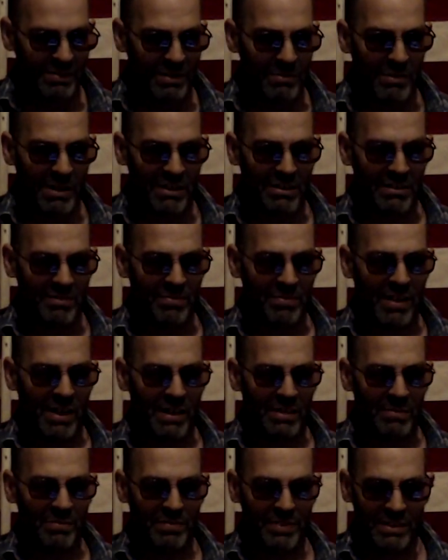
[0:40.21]
method of how
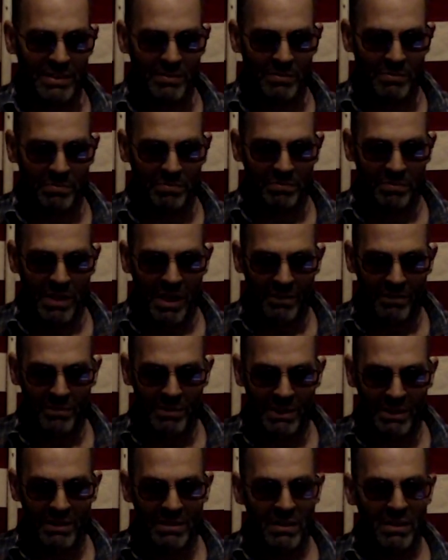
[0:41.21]
to fix
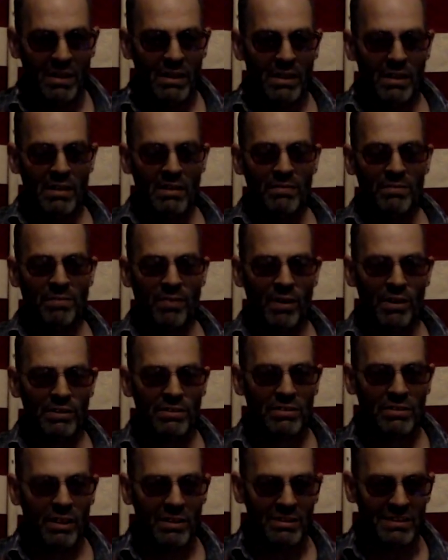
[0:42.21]
government.
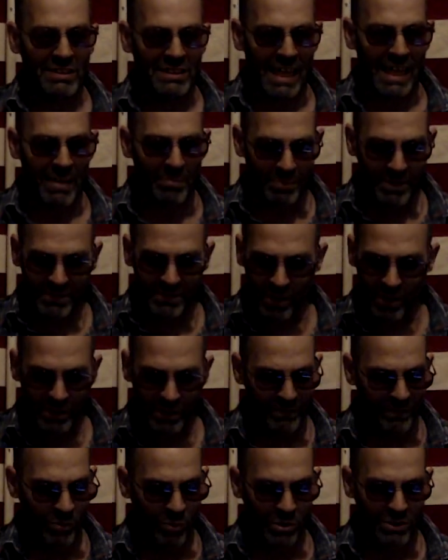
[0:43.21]
First step, there's only
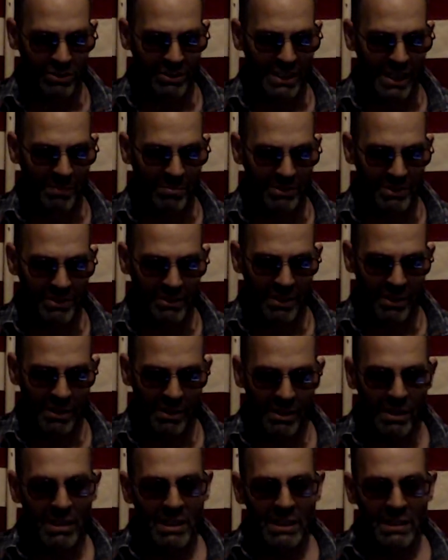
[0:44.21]
4 steps.
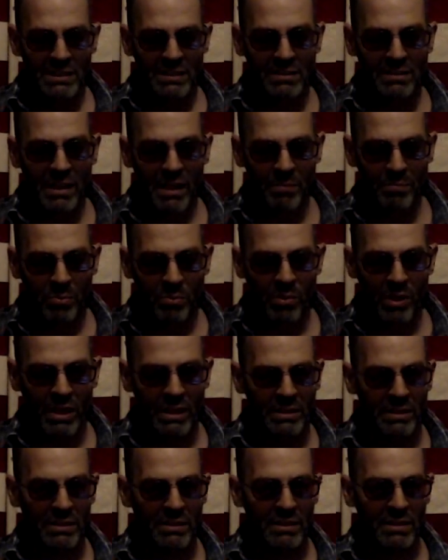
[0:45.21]
Step
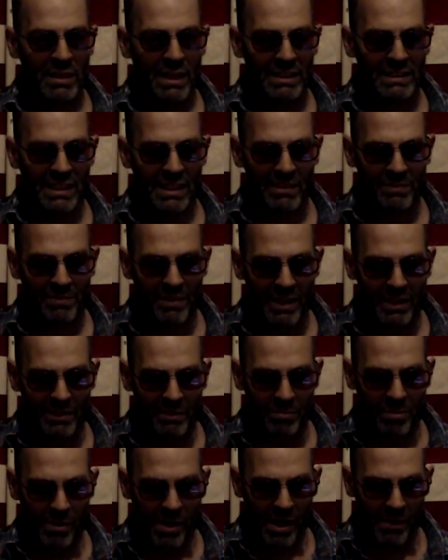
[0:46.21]
1, identify the
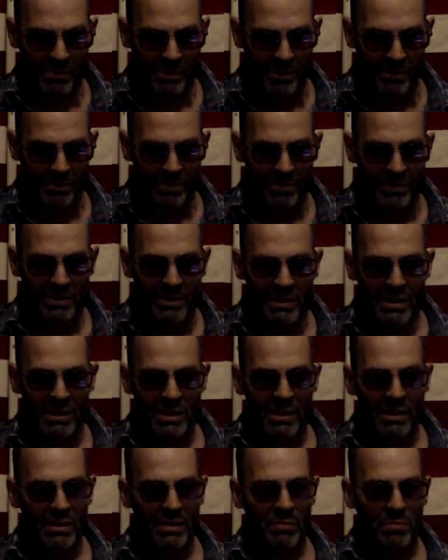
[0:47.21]
problem.
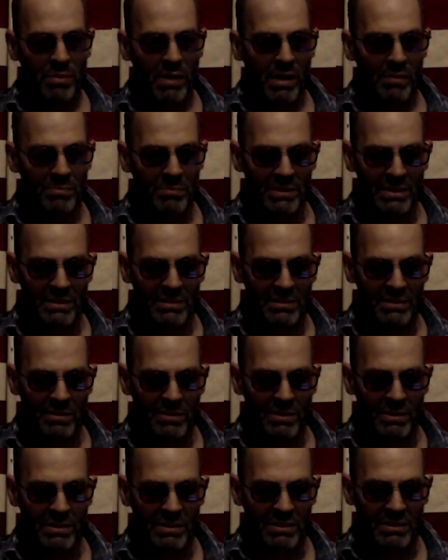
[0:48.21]
The problem is that
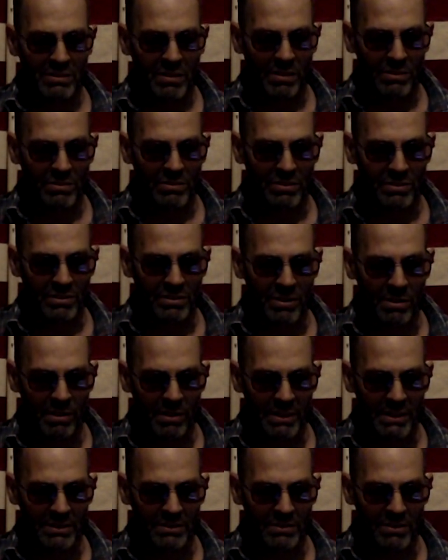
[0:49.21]
in Social
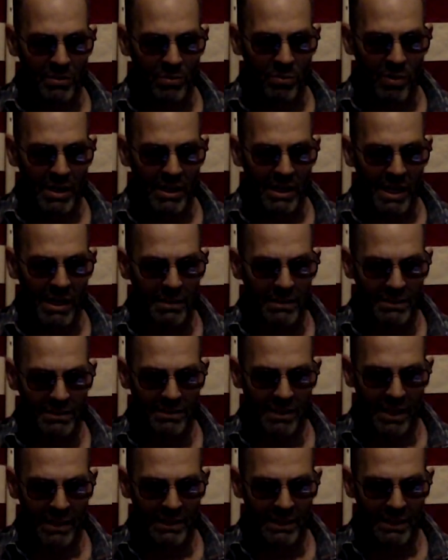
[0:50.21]
Security it's going to run out in
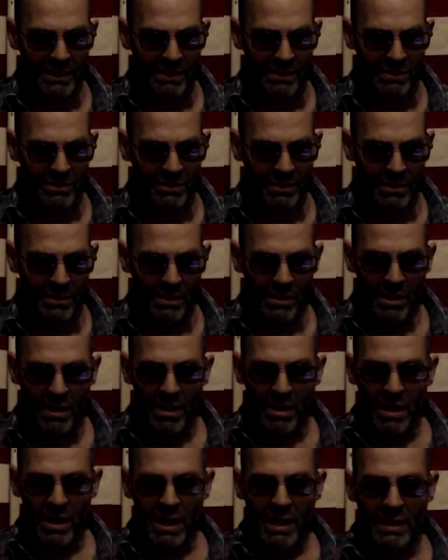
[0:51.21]
10 years,
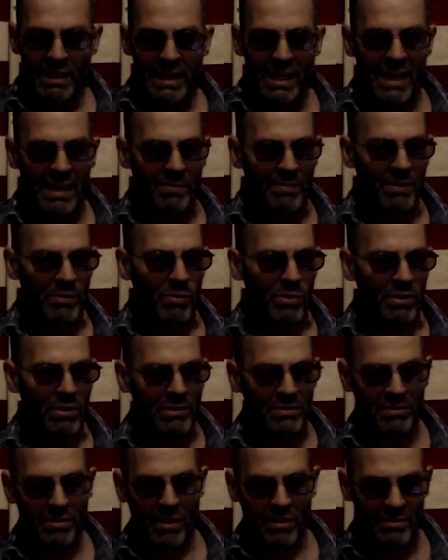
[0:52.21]
and everyone on
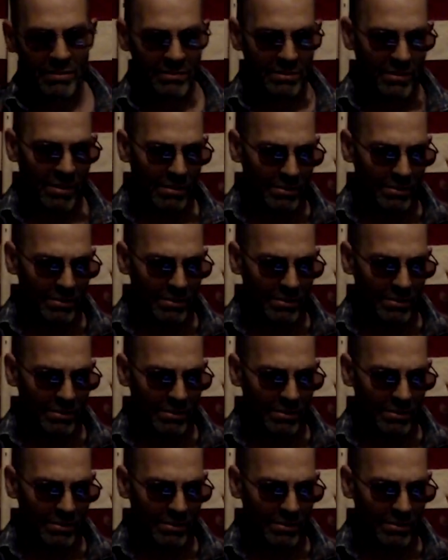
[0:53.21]
Social